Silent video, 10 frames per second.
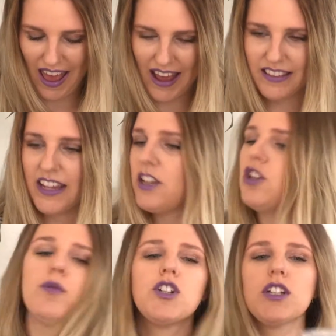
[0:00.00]
And then
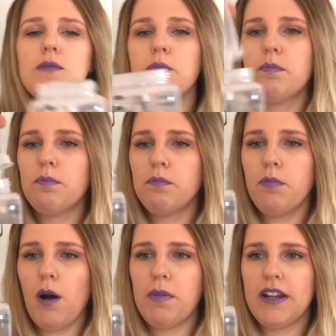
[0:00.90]
you would just
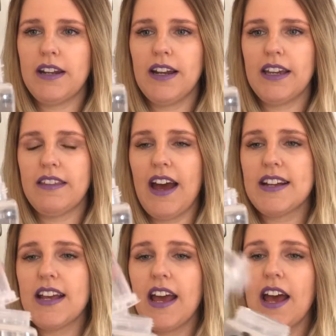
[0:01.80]
pop it in like
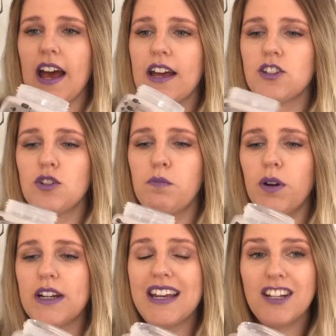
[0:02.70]
that. To
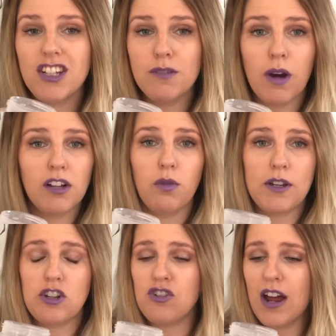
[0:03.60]
put it into the bottle for
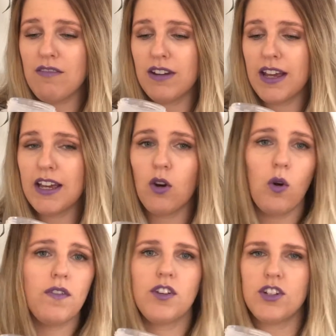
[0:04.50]
when you're traveling,
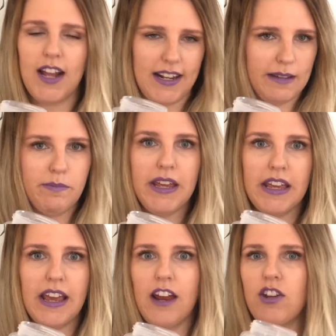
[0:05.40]
or if you're like
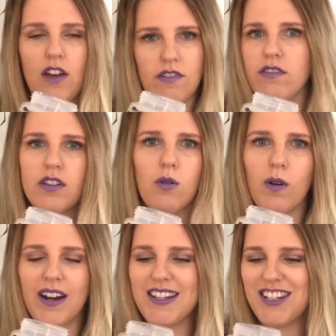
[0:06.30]
me and you have everything
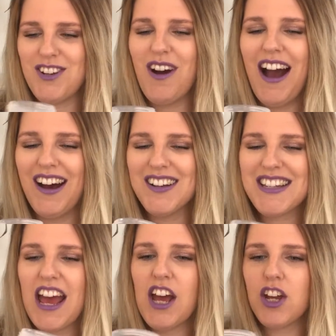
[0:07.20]
organized in your house,
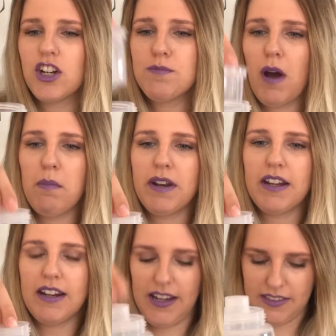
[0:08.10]
you just pop it
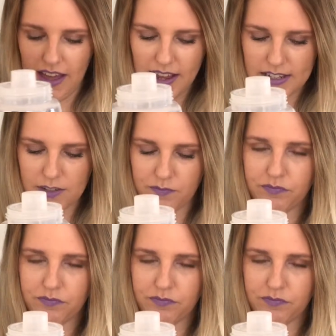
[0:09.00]
in like that.